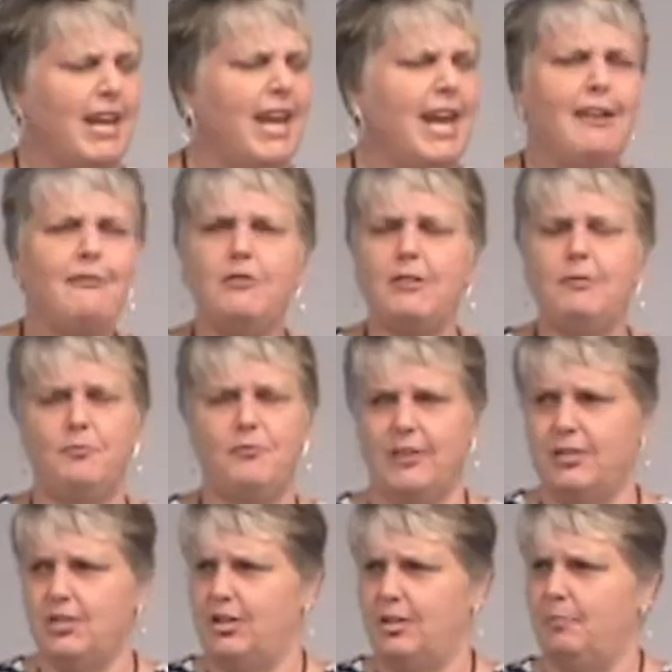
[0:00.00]
Every
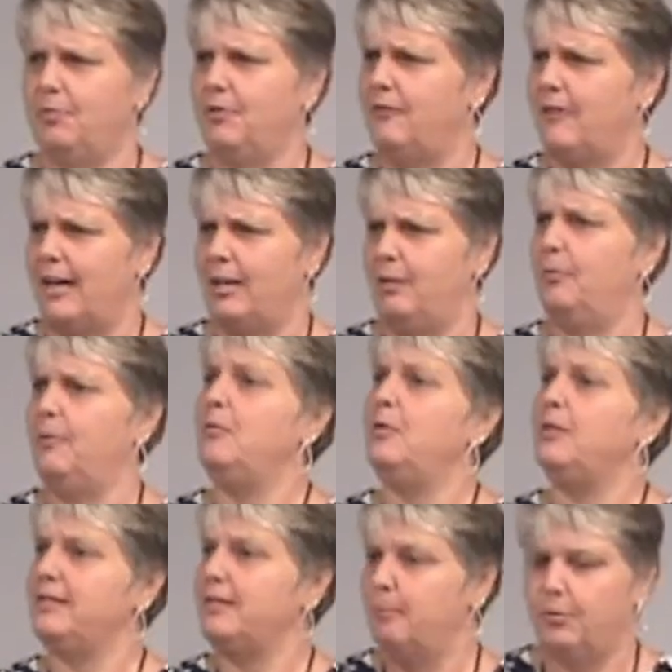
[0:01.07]
friendship provided me
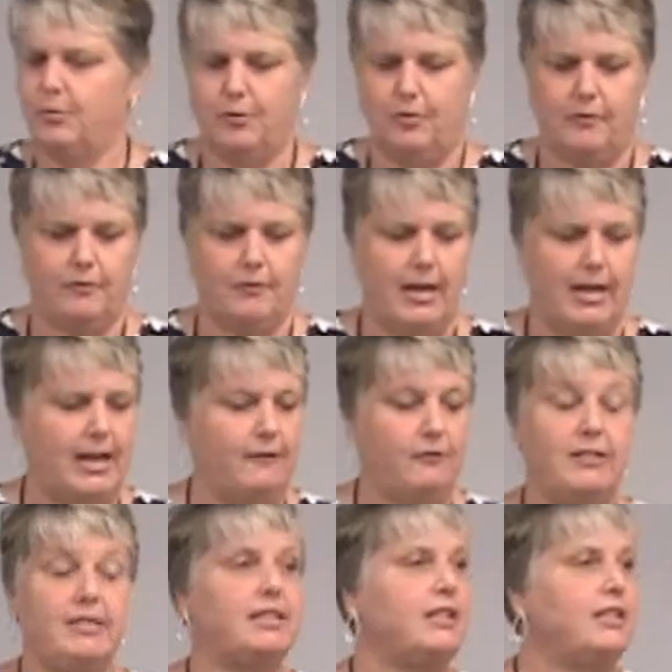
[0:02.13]
with some proof, right?
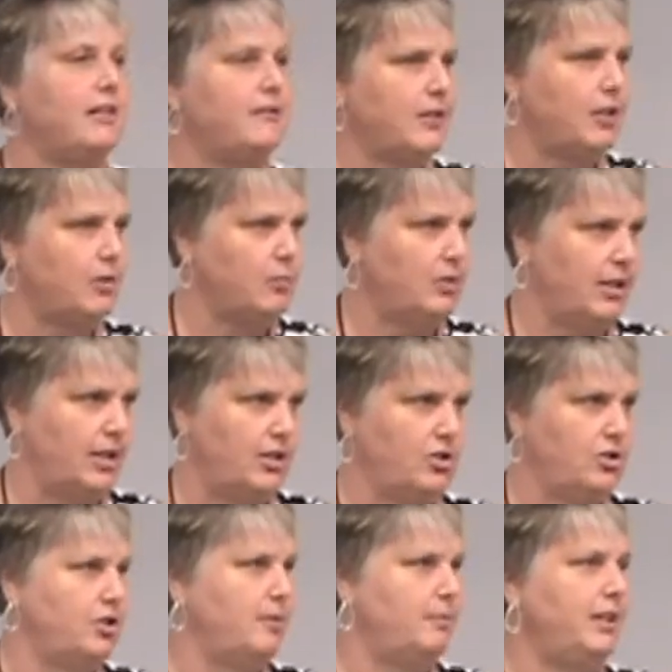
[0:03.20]
Every significant
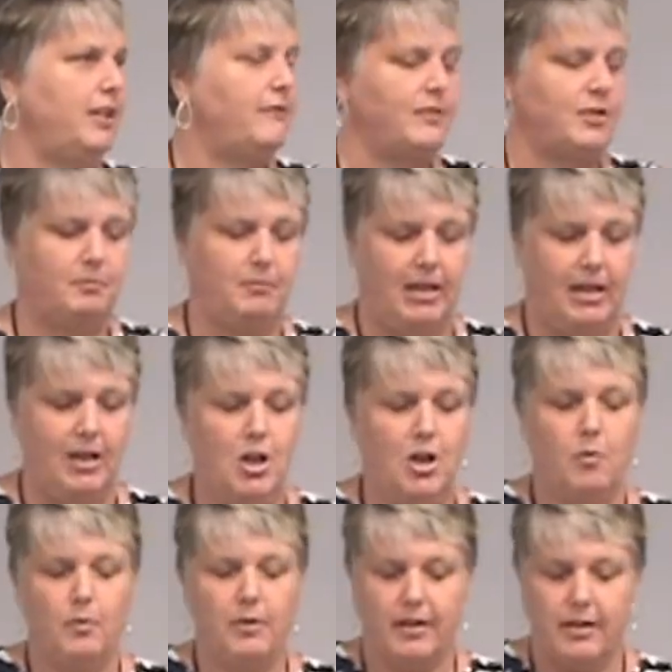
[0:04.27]
relationship gifted me
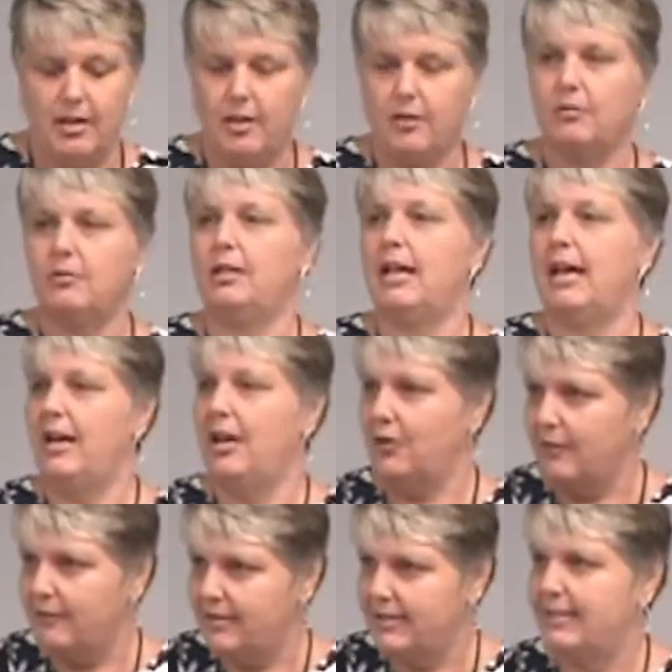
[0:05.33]
with another
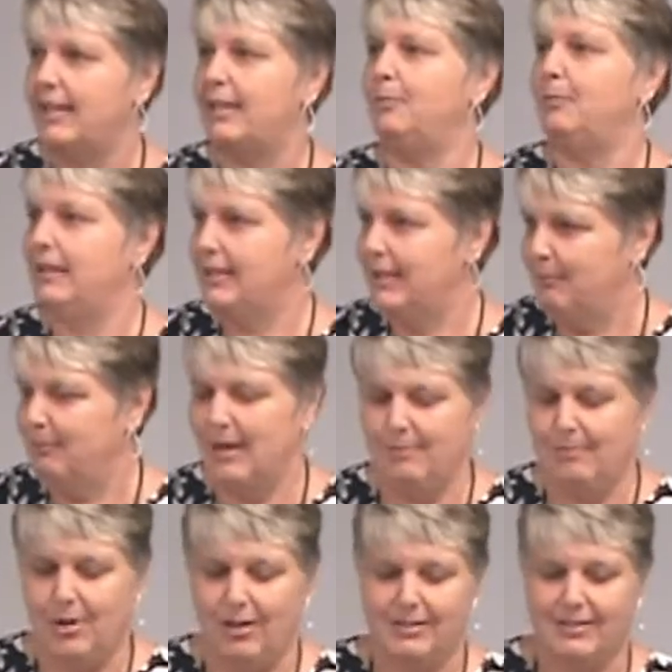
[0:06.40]
layer of sediment in my
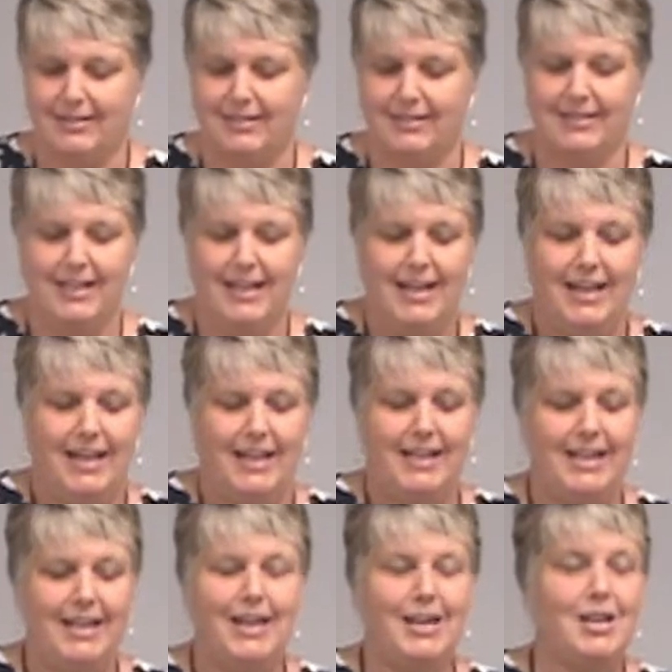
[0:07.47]
boxes.
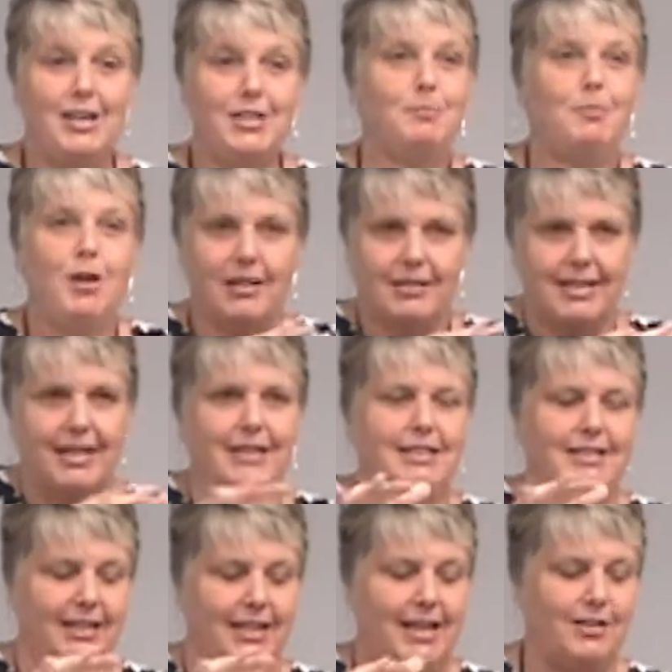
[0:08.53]
And each box had
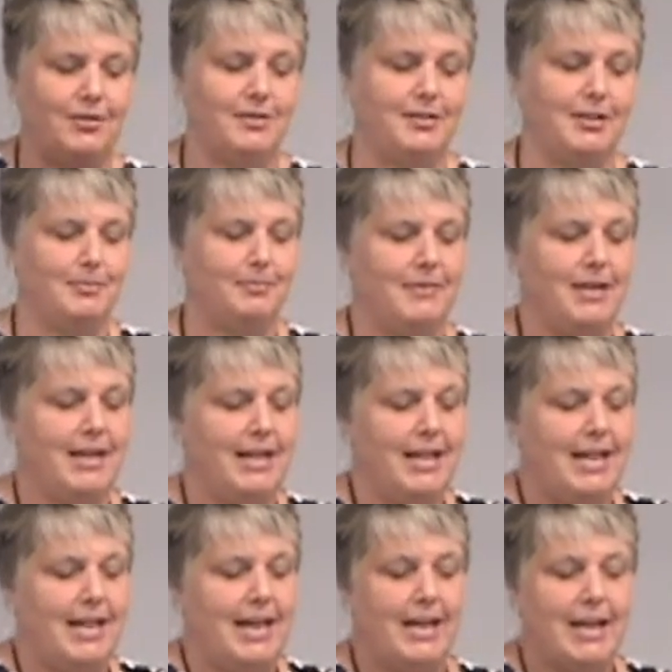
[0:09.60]
these layers in them.
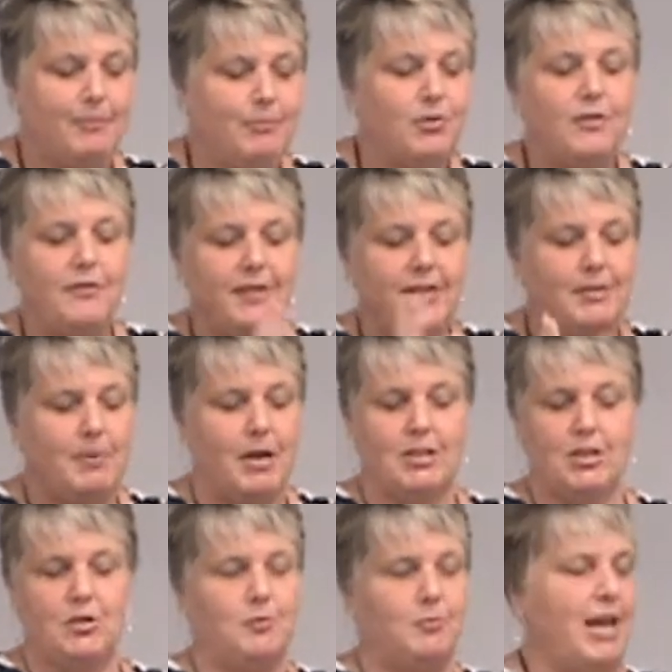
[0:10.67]
And I moved these
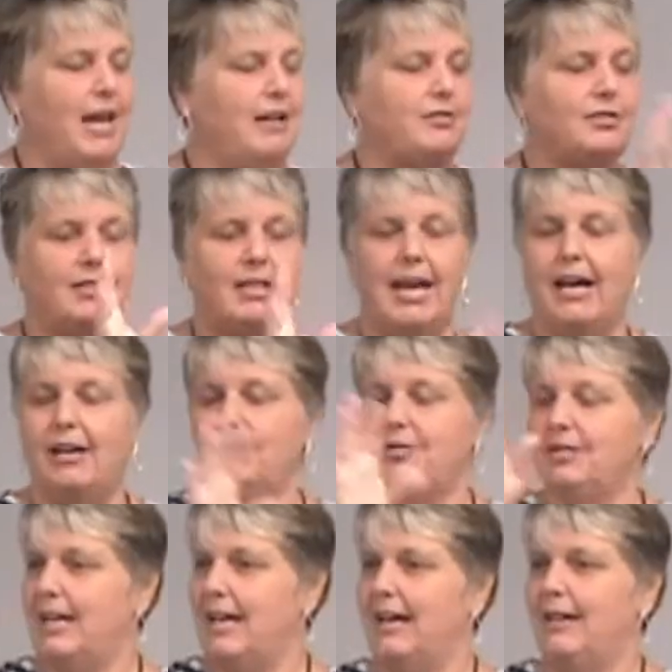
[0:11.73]
boxes from house to house
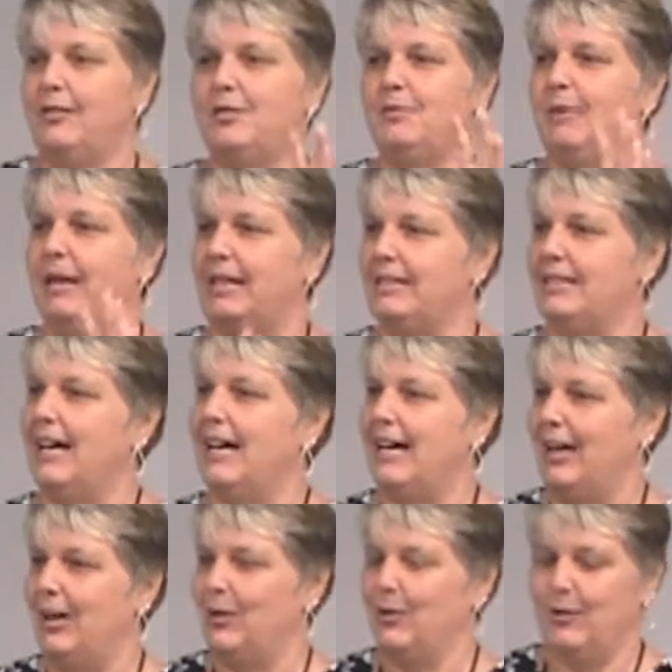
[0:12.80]
to house my
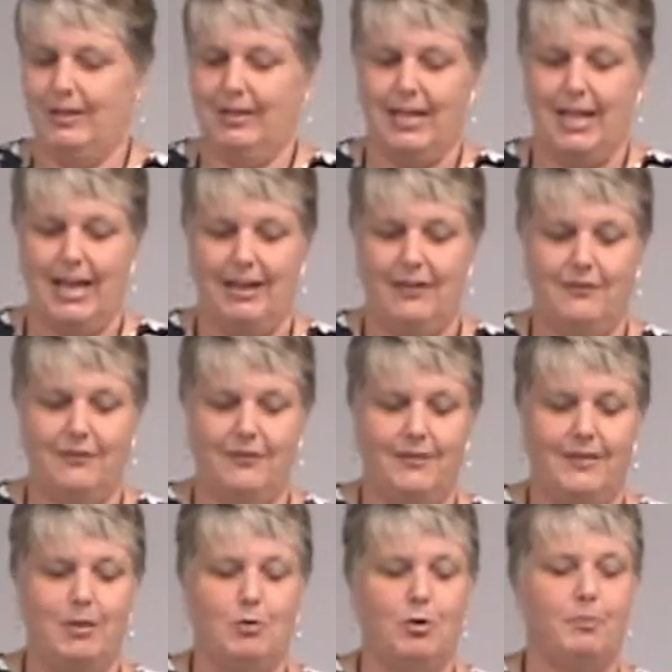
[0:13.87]
entire life.
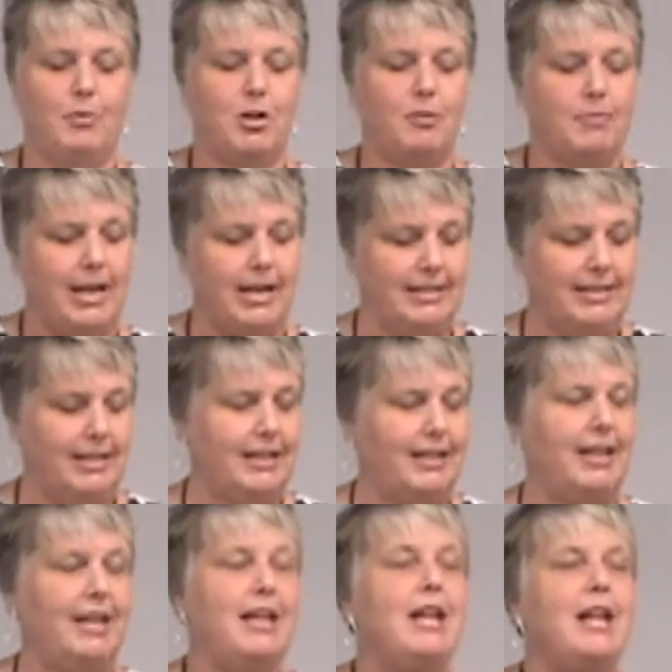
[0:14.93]
They were a part of my
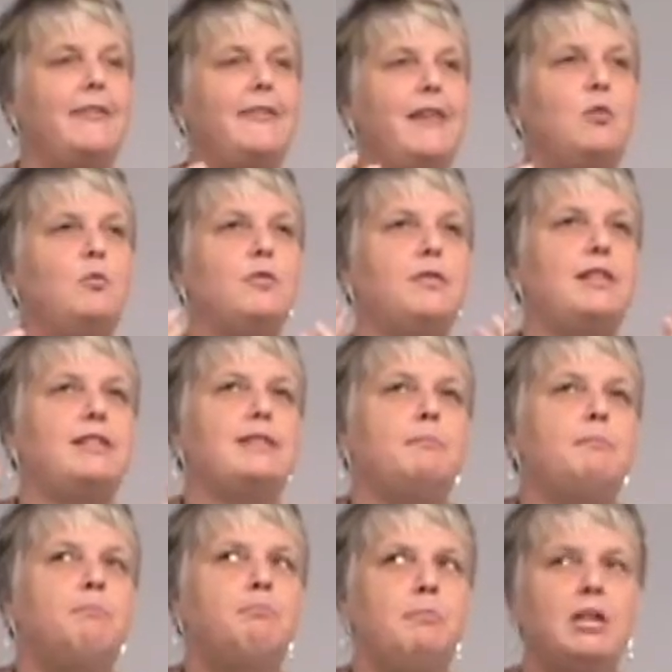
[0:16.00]
identity. They were this
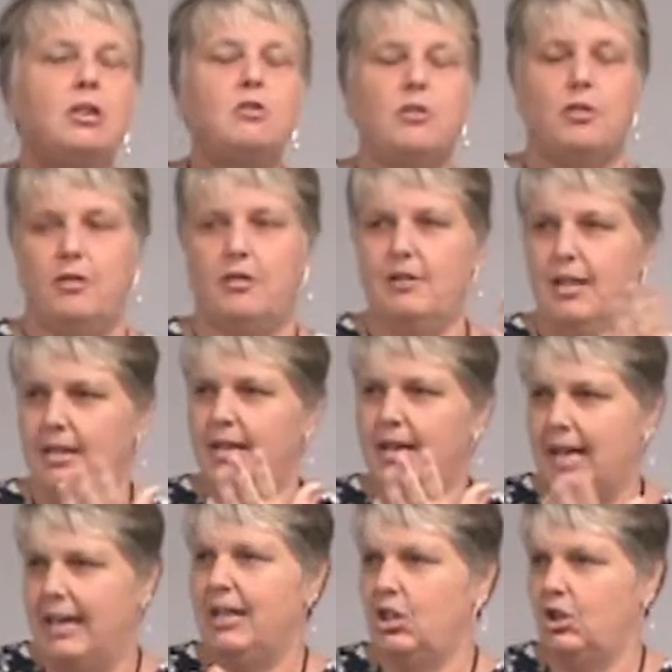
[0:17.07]
mirror that
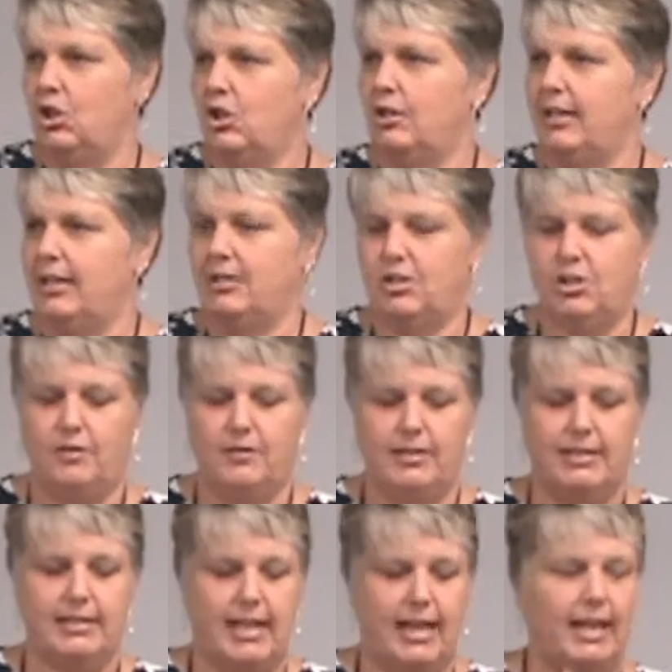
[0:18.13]
I could look into and
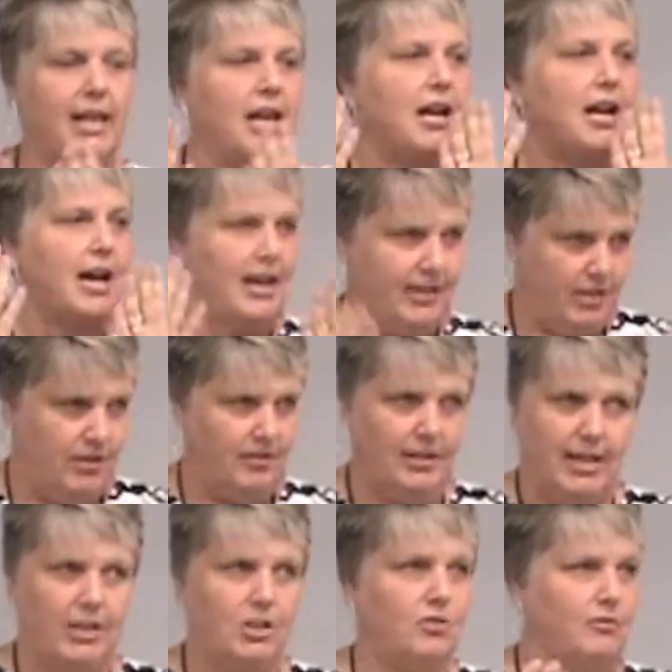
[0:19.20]
say,
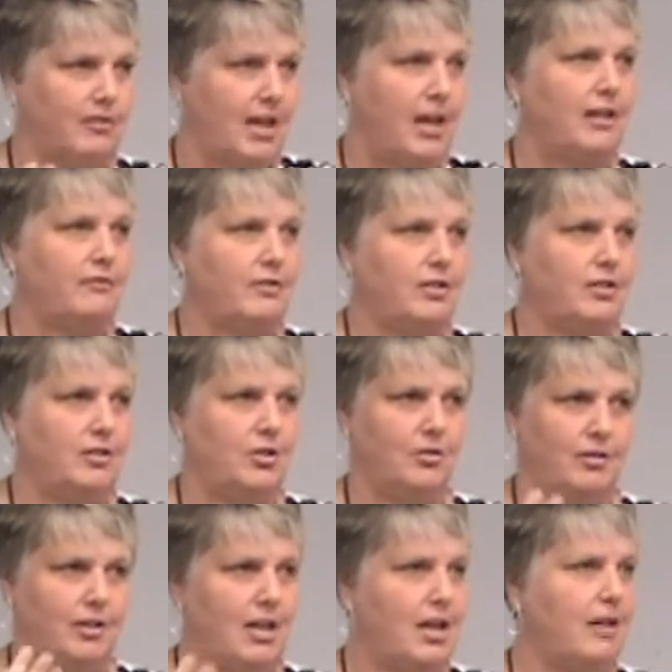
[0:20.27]
Laine, you're loved.
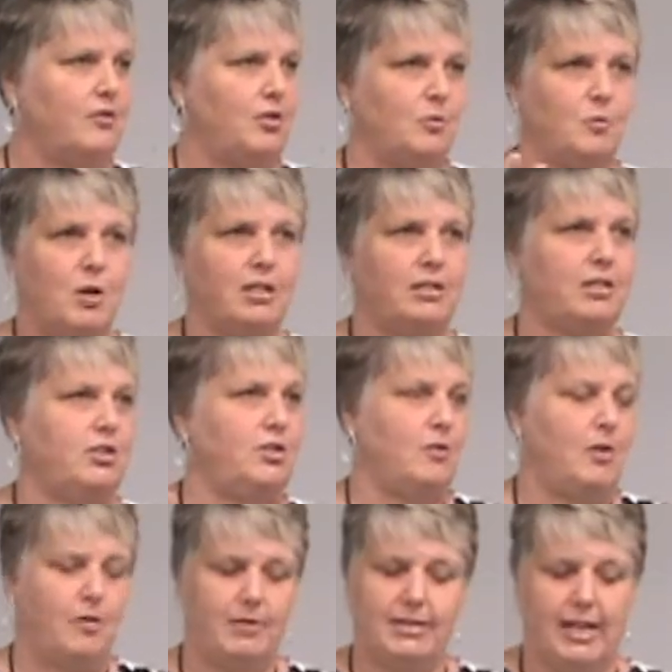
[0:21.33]
You're loved, you're wanted, you
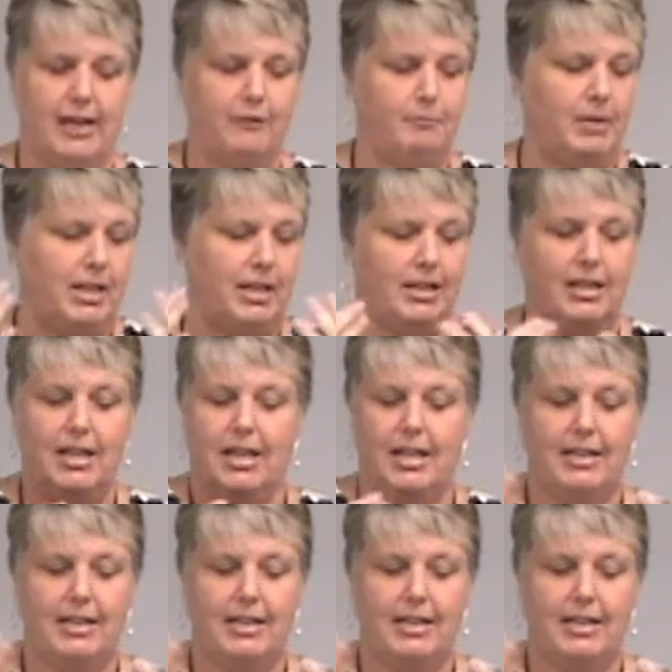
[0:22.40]
always have been.